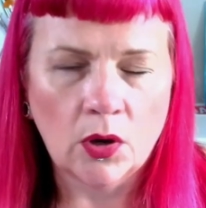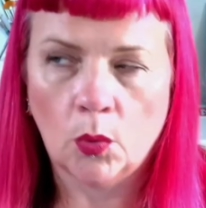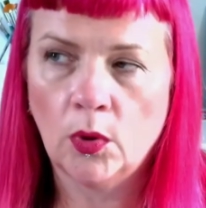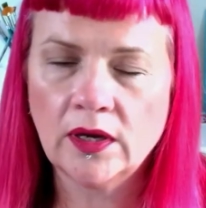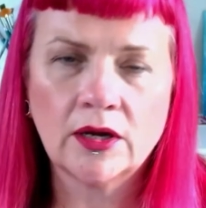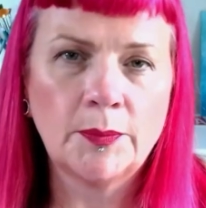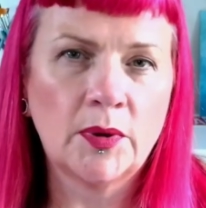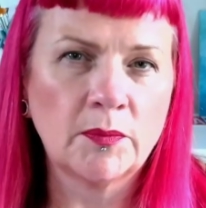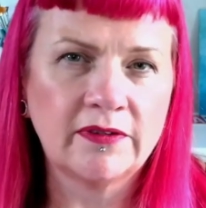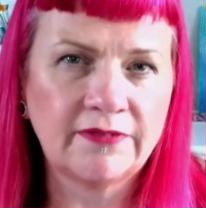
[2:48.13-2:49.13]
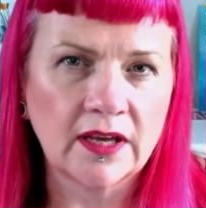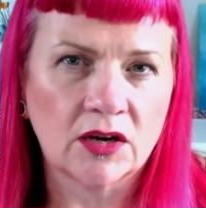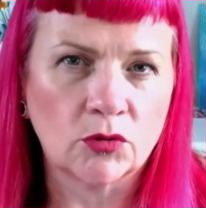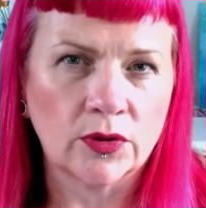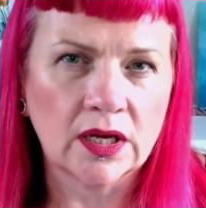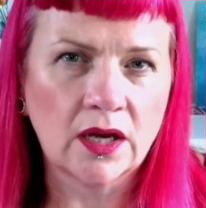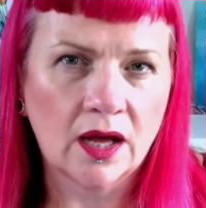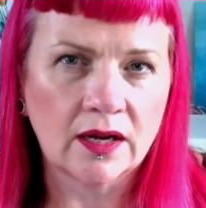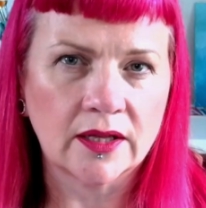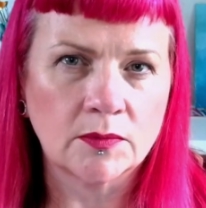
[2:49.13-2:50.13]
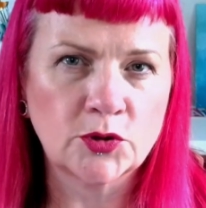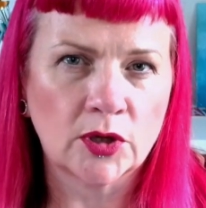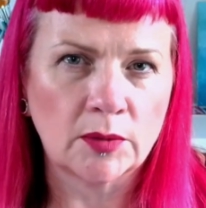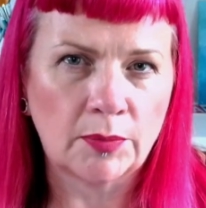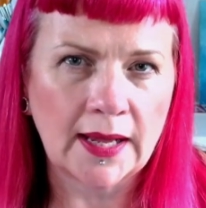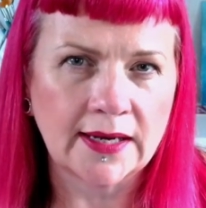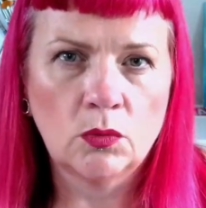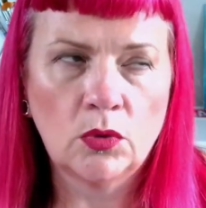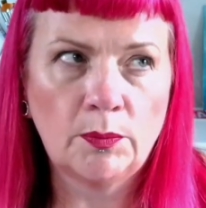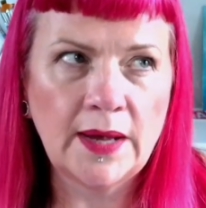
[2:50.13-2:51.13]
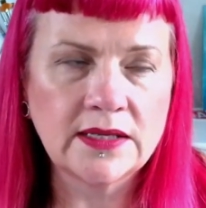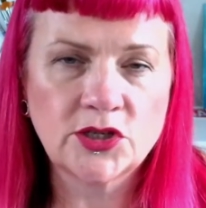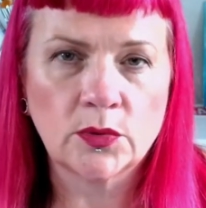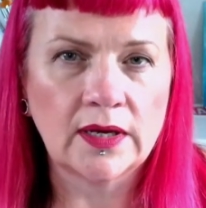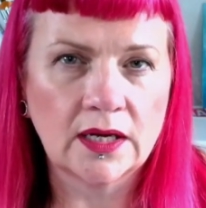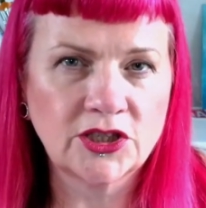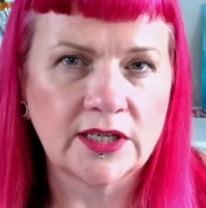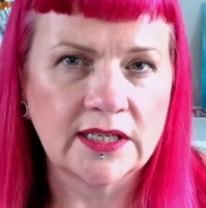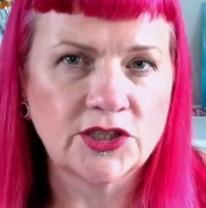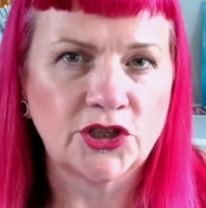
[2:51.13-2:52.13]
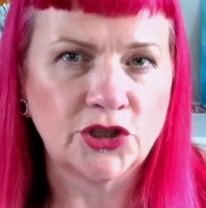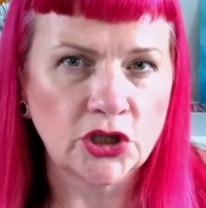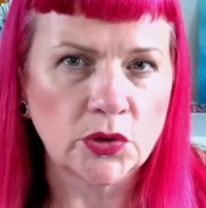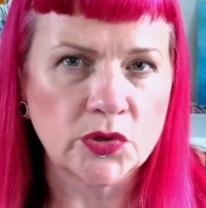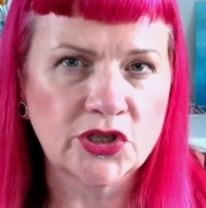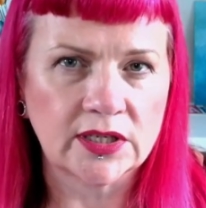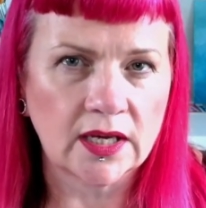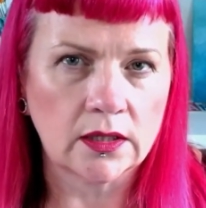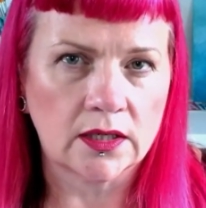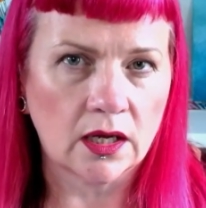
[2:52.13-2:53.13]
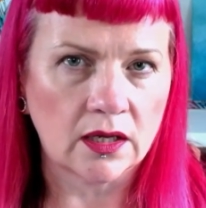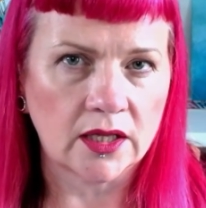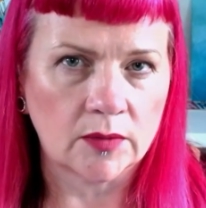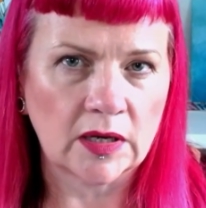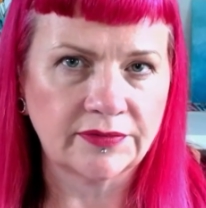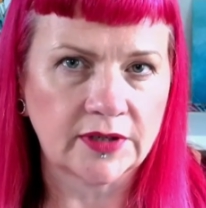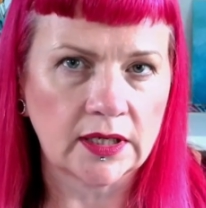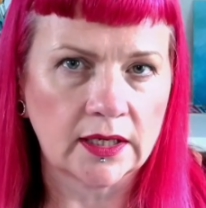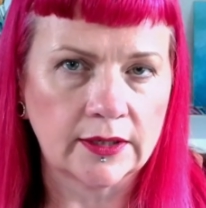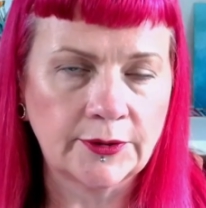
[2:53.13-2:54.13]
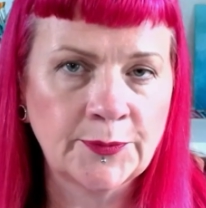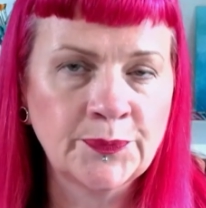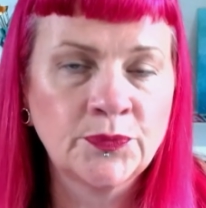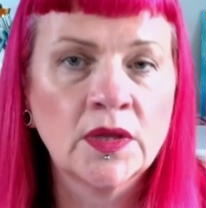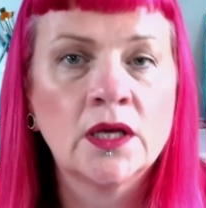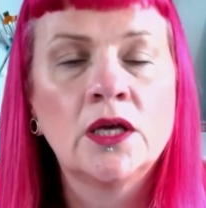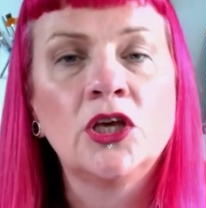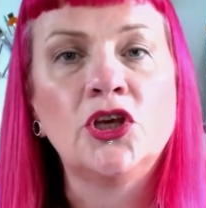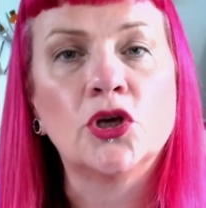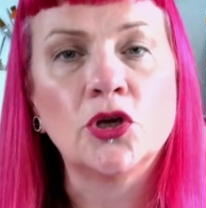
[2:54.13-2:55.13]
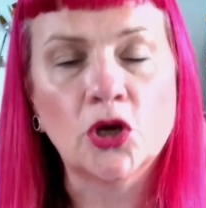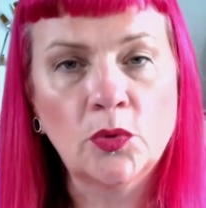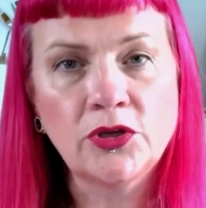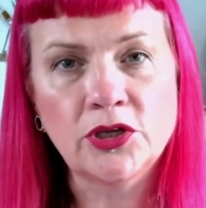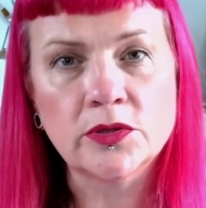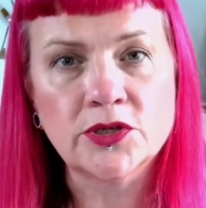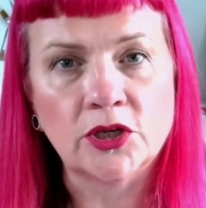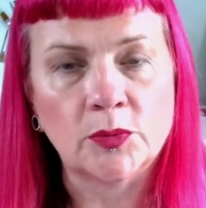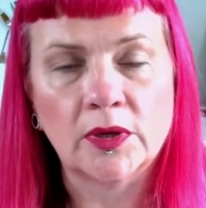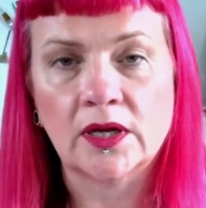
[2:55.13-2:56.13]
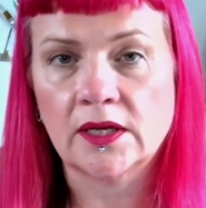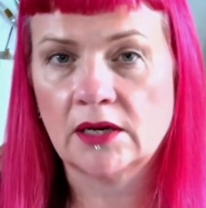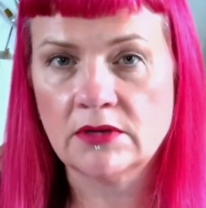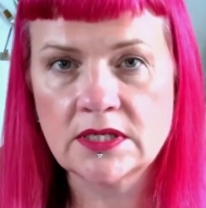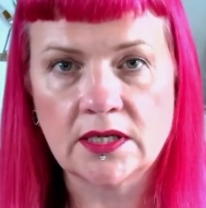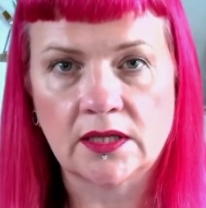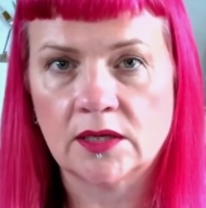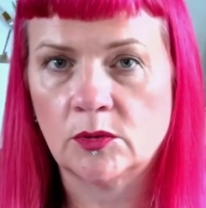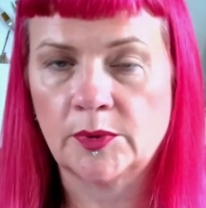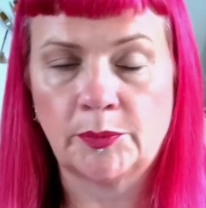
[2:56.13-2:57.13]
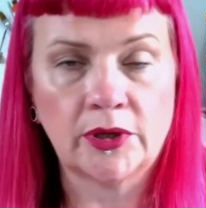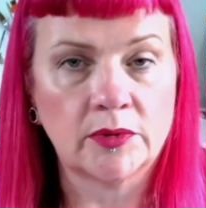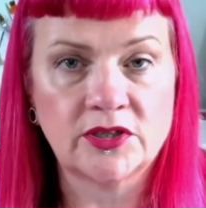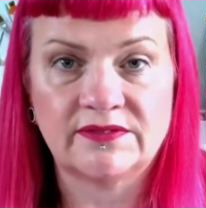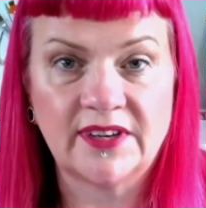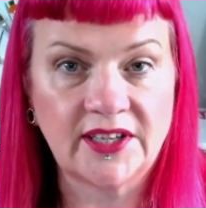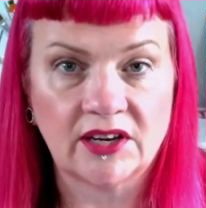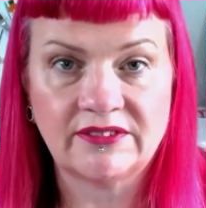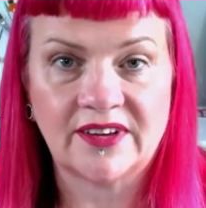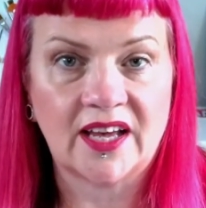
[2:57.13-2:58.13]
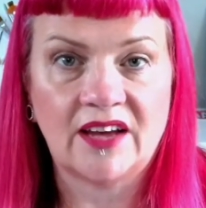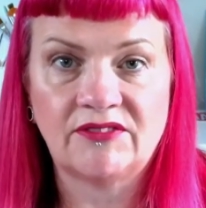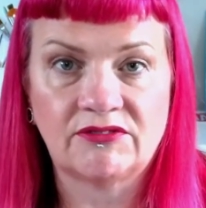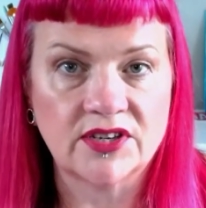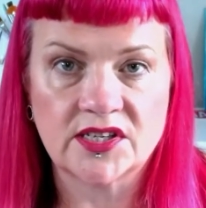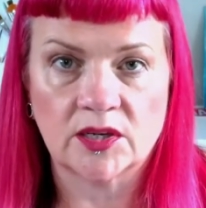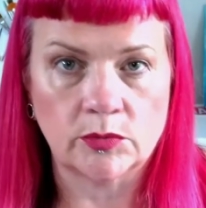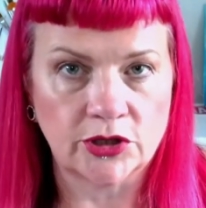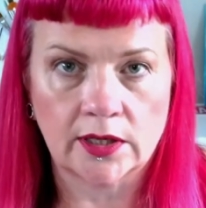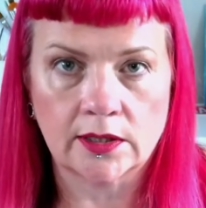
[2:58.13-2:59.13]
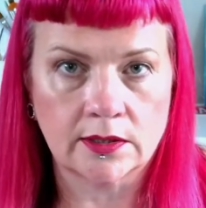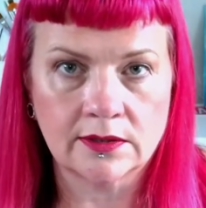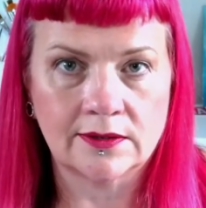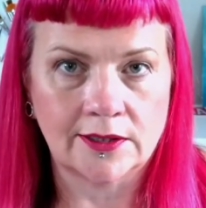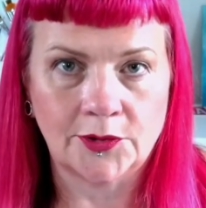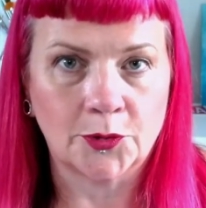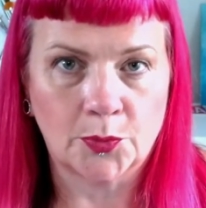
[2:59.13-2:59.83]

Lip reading: Or why can't I put my finger on the colour that I'm trying to blend? What paints do I actually need to use to get the colour that I'm after here? You can go on YouTube and I guarantee there will be pretty much a video for every subject that you could